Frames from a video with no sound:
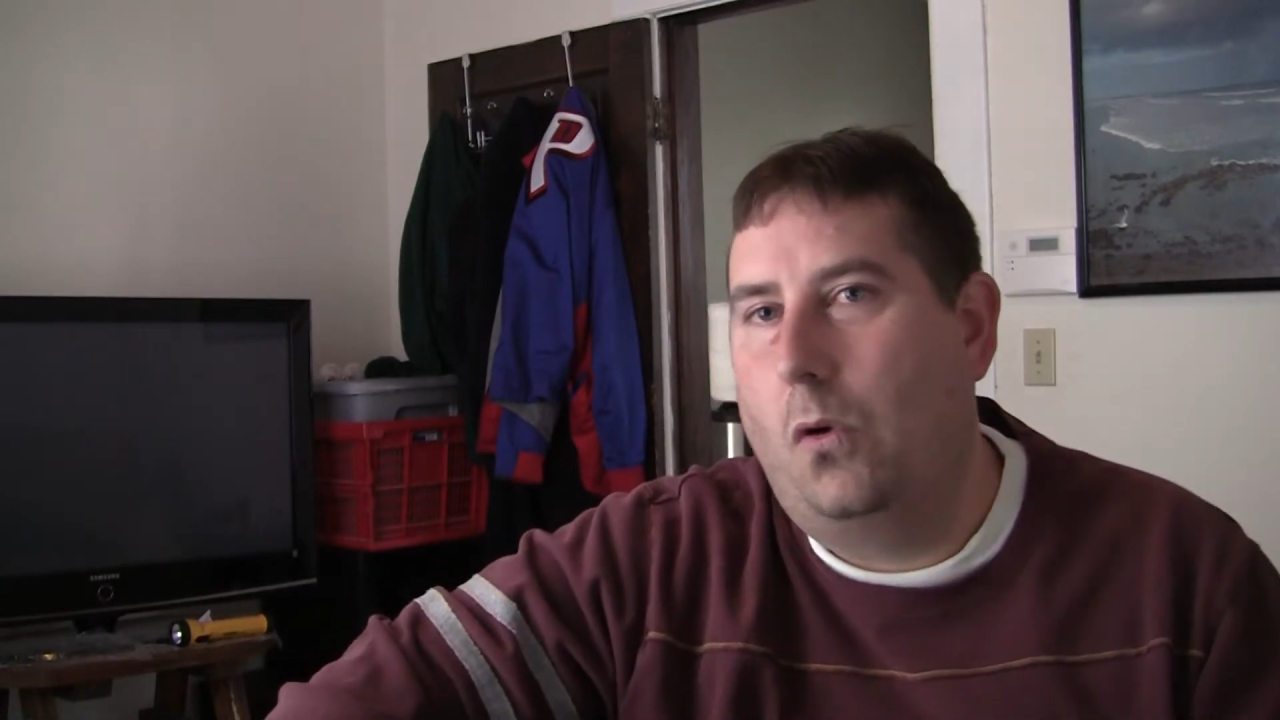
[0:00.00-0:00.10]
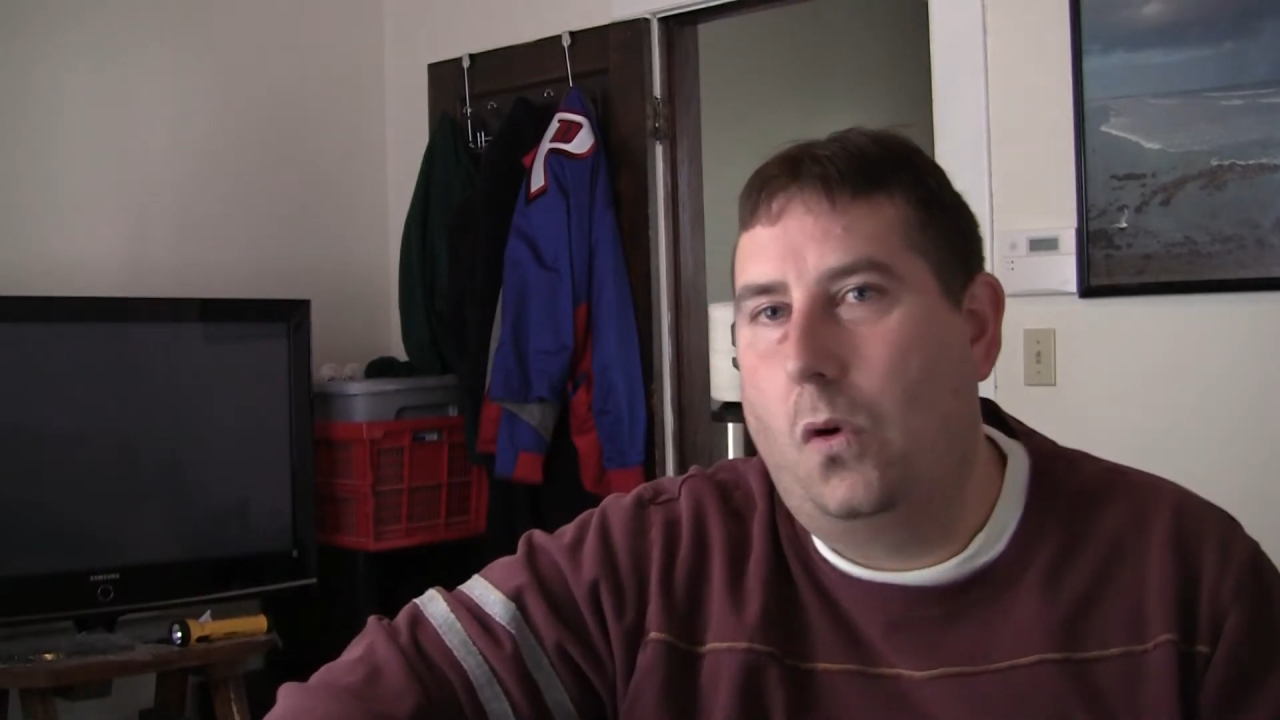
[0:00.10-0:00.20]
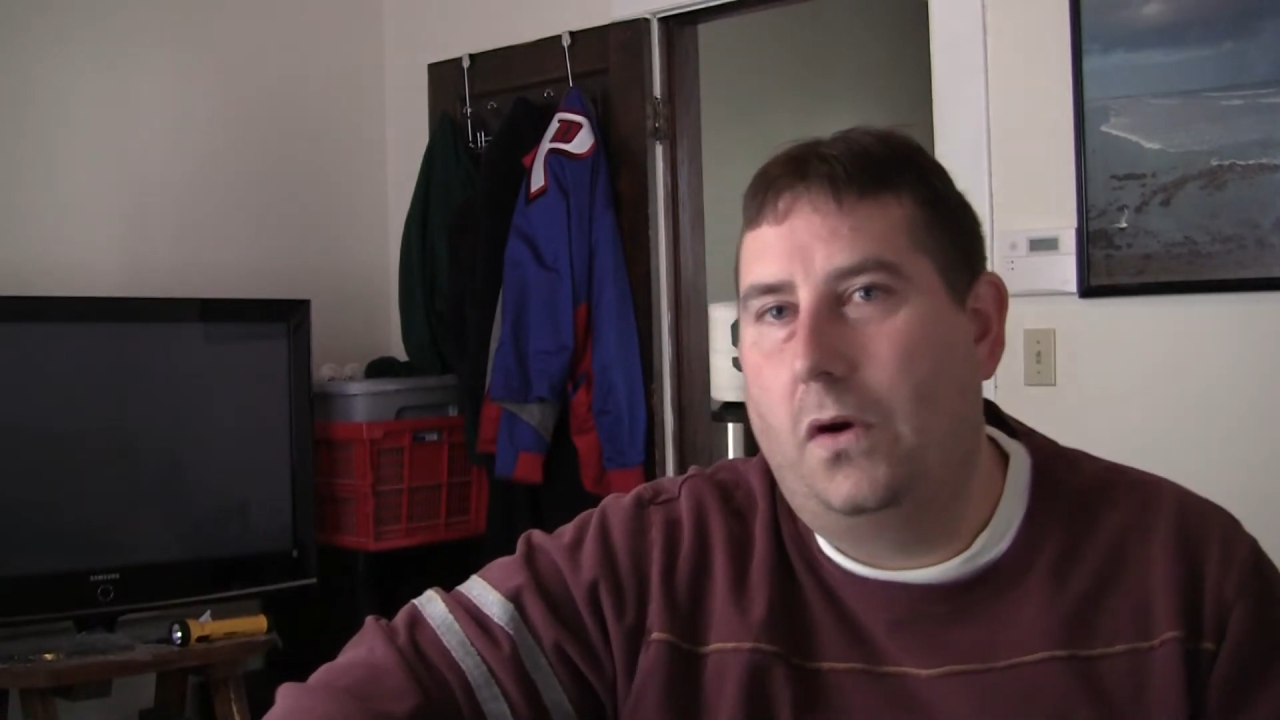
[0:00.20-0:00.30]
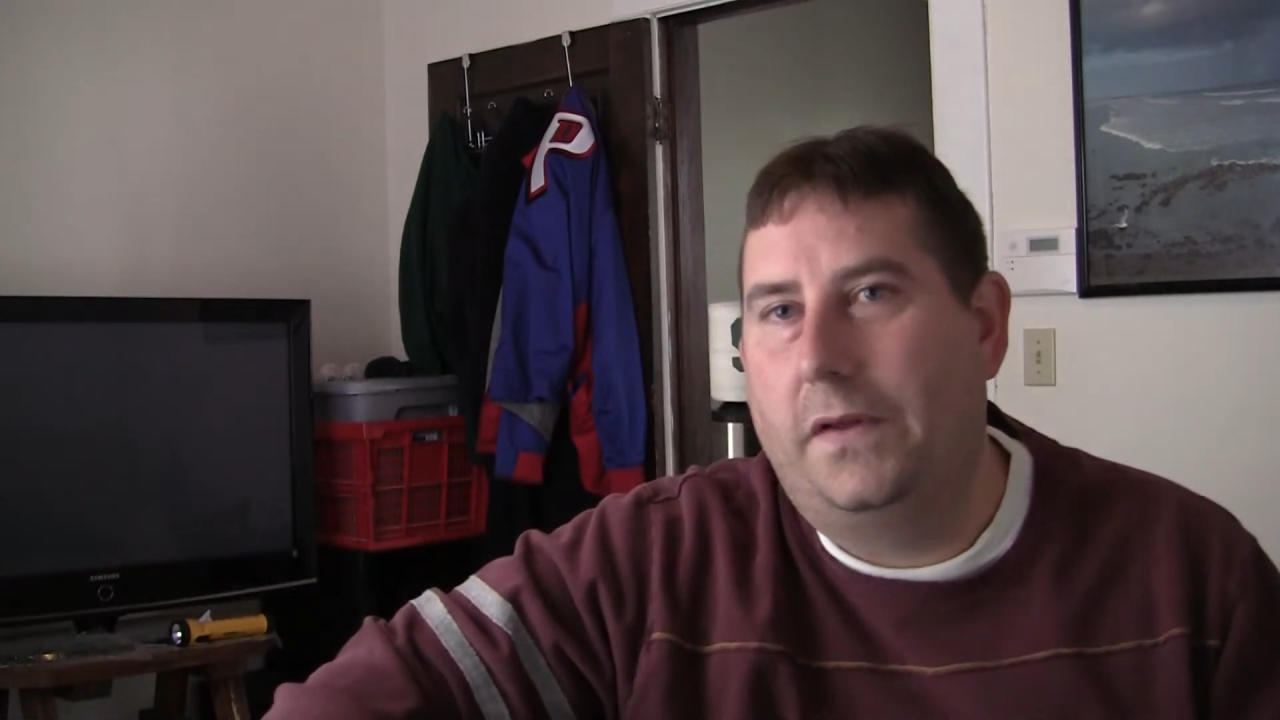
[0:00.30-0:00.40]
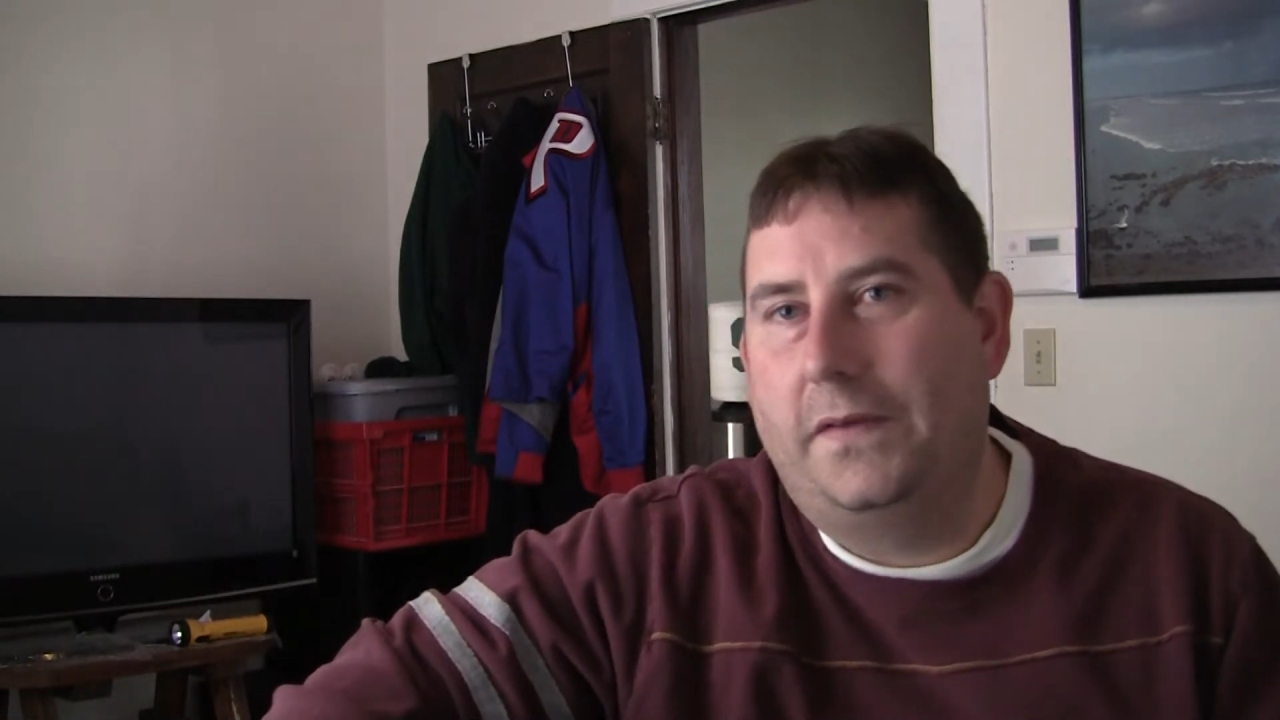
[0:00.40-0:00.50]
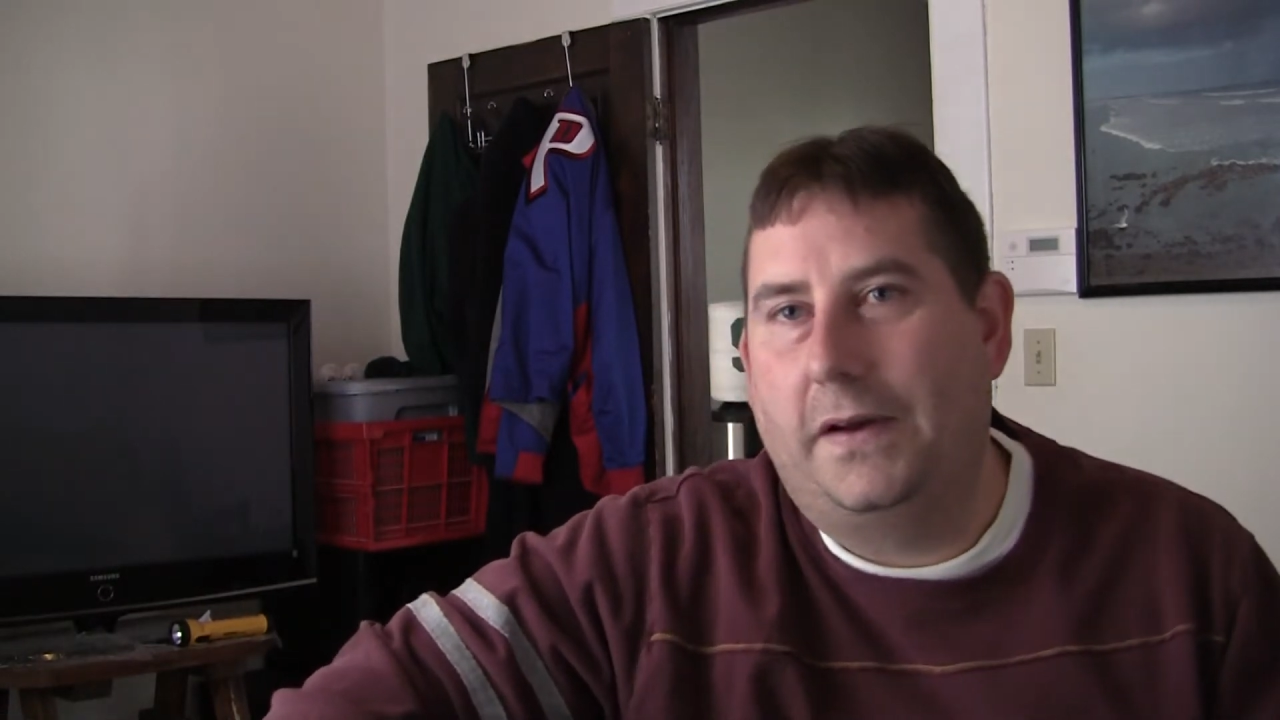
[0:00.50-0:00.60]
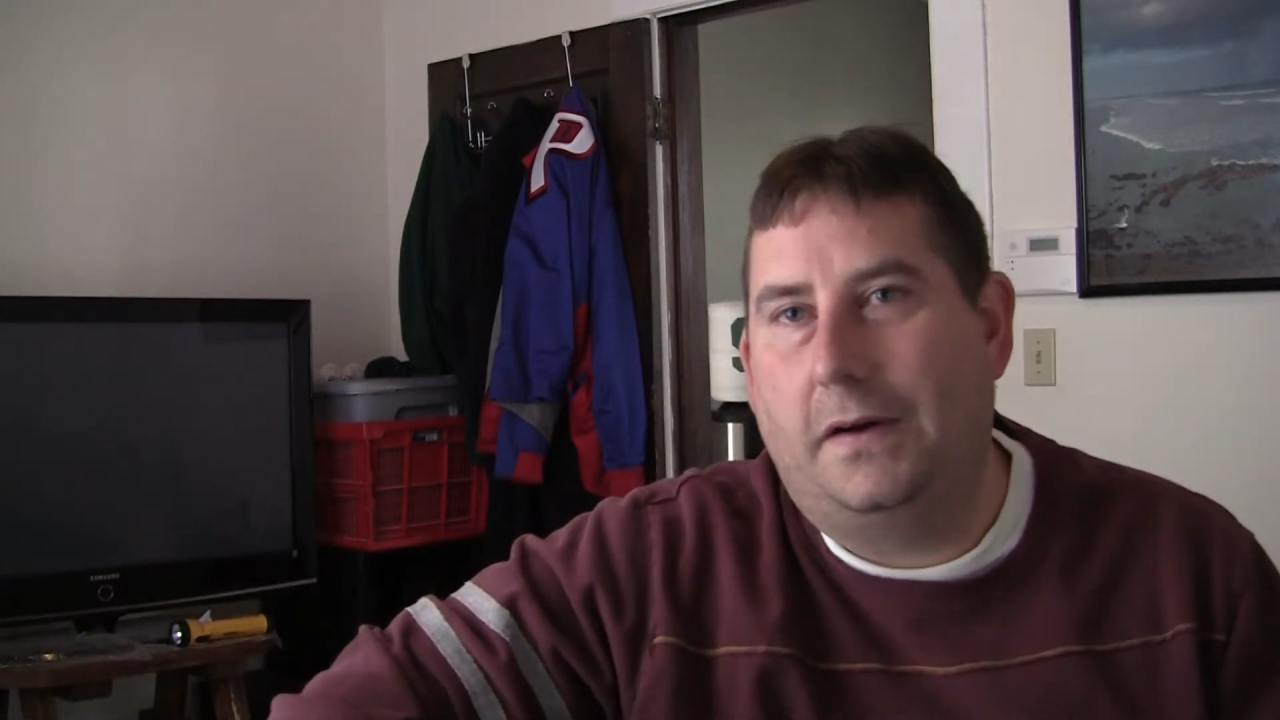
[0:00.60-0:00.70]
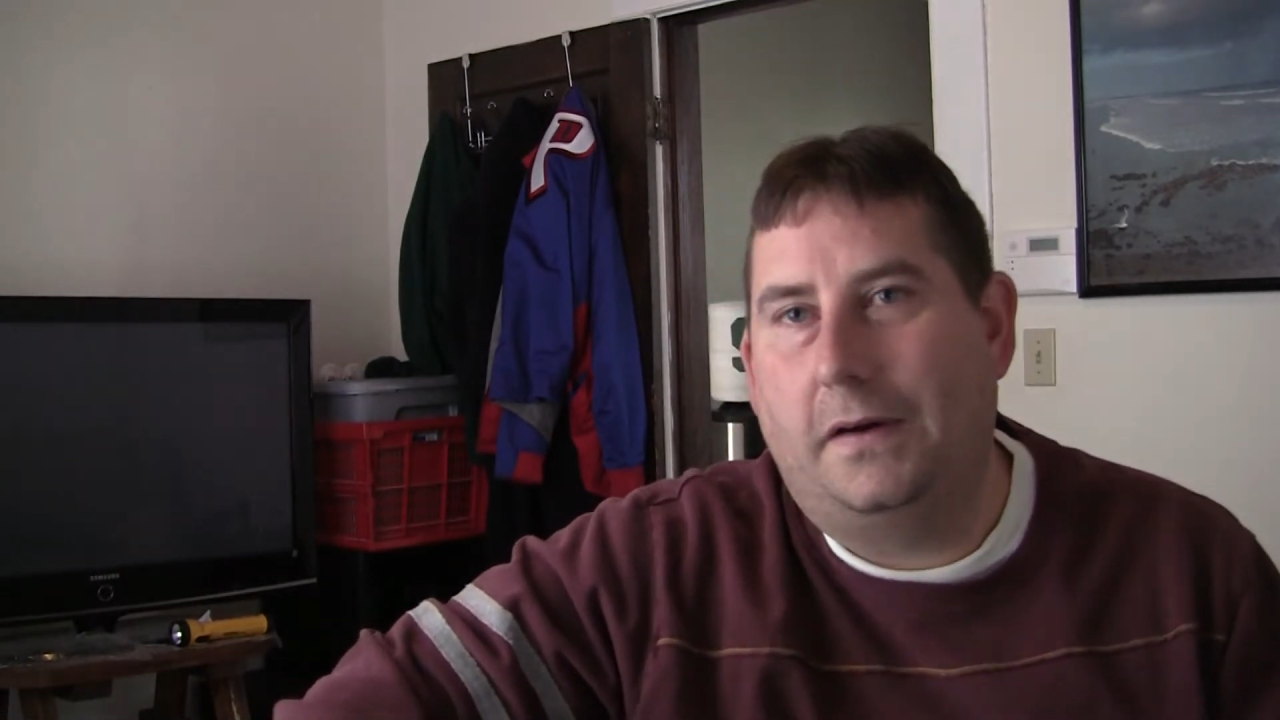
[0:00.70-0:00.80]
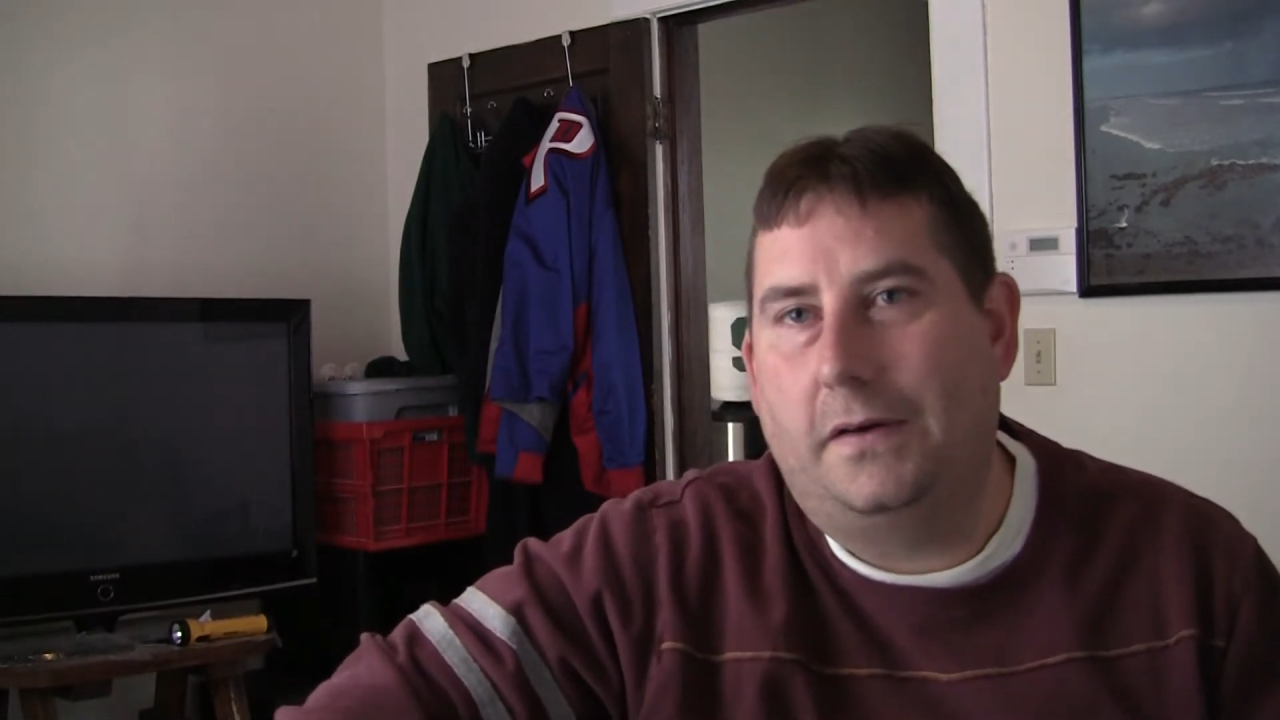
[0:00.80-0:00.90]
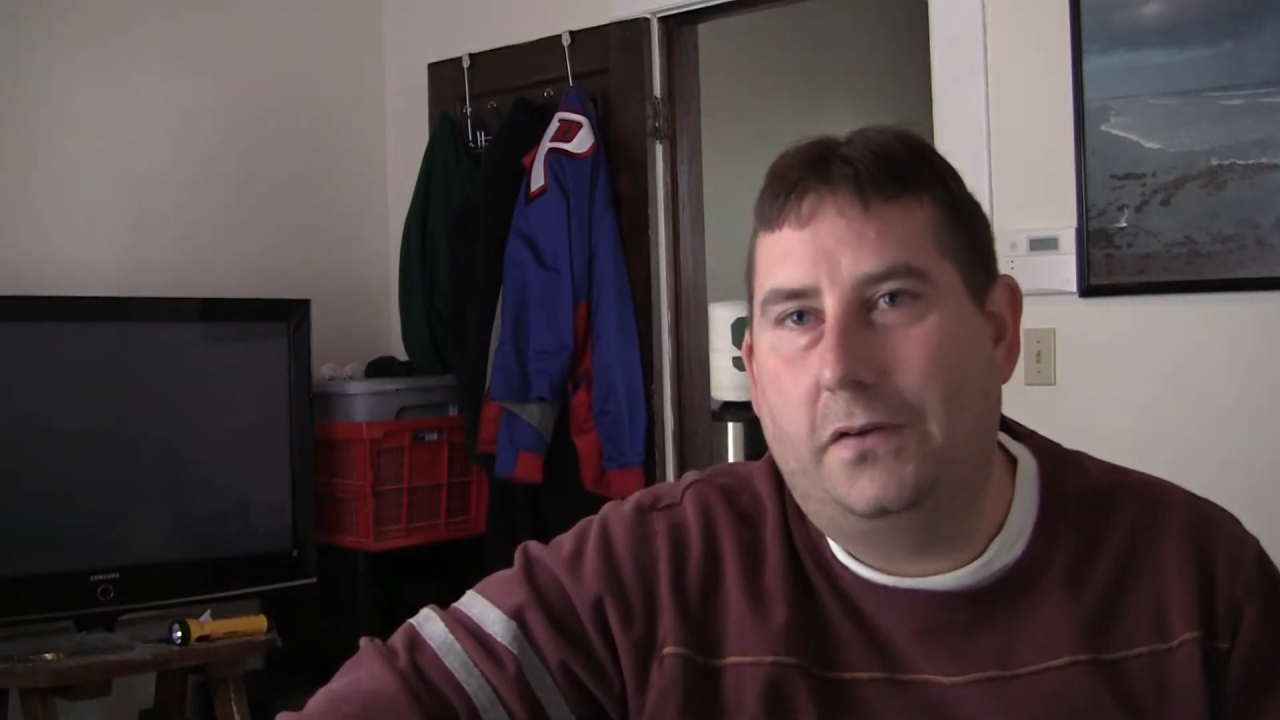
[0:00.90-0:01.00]
more in
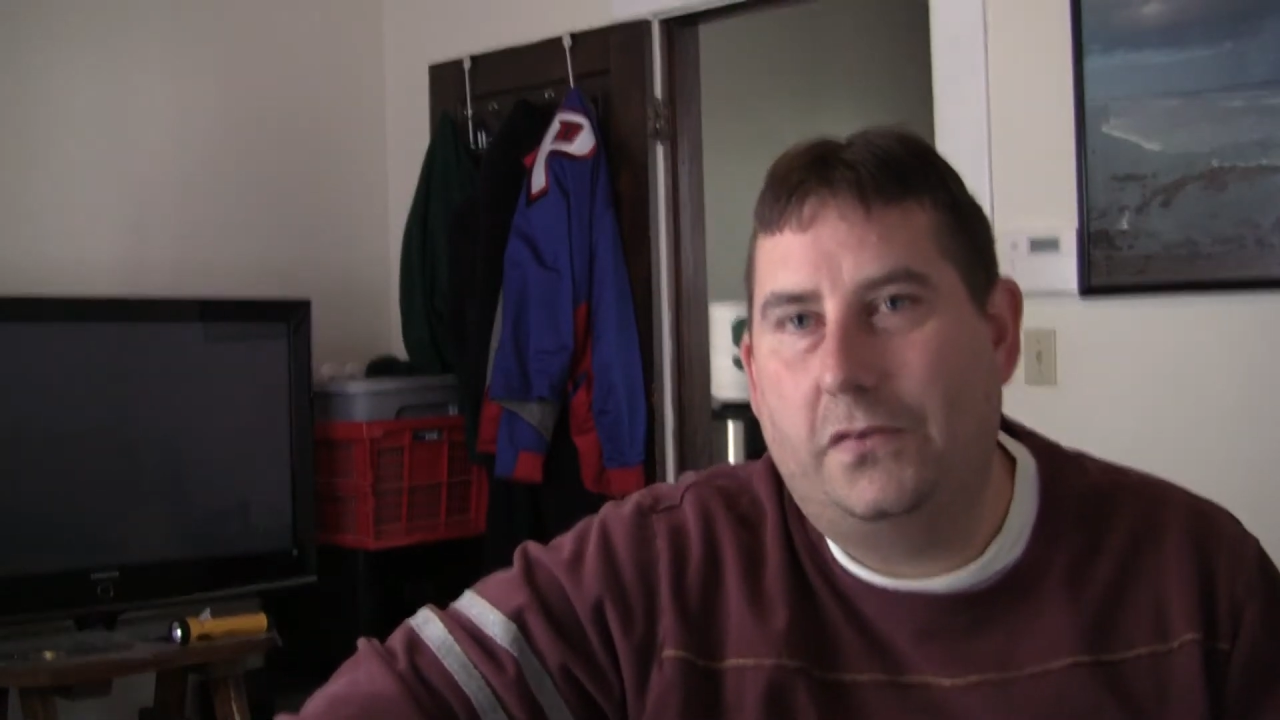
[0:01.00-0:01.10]
there.